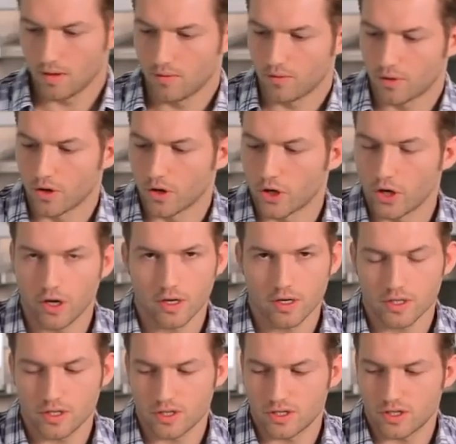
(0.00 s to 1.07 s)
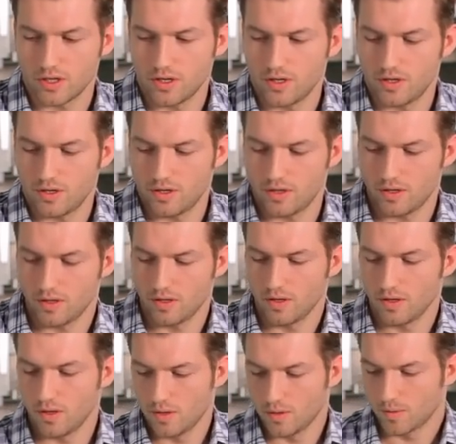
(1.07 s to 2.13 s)
And for our garnish,
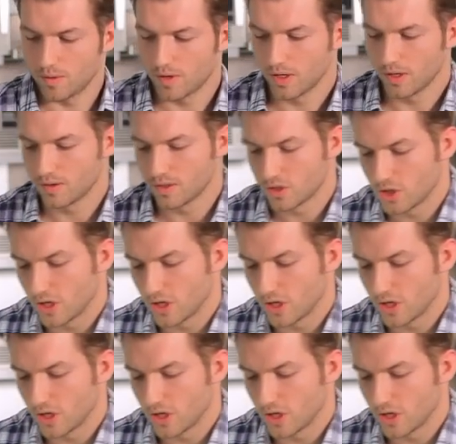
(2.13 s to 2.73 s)
we are gonna use a